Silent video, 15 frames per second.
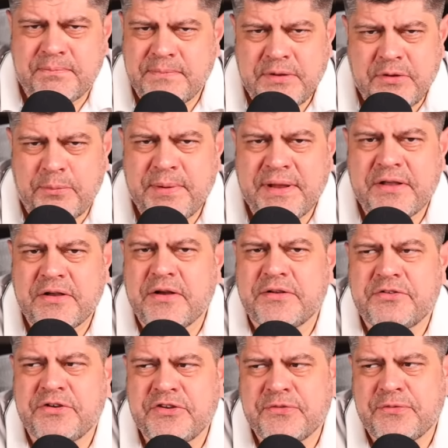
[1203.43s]
European
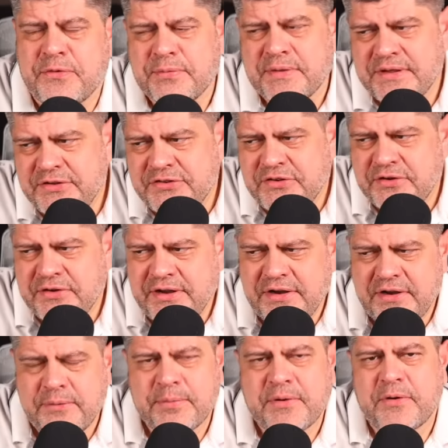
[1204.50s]
countries, from the Eastern
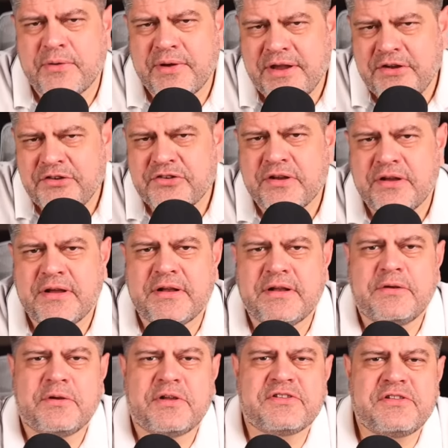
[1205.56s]
Europe, Croatia and
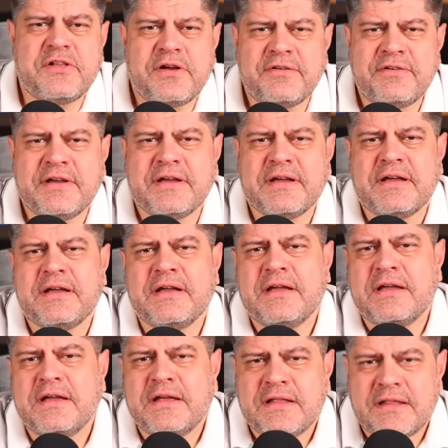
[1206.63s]
Yugoslavia,
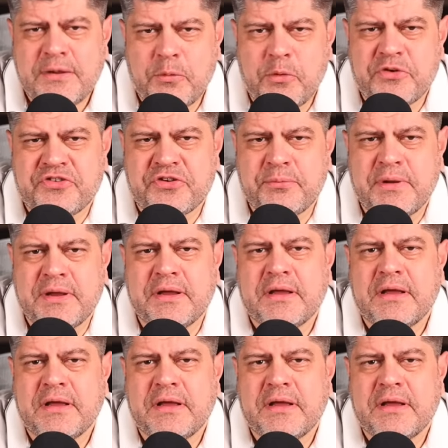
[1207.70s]
they're watching me.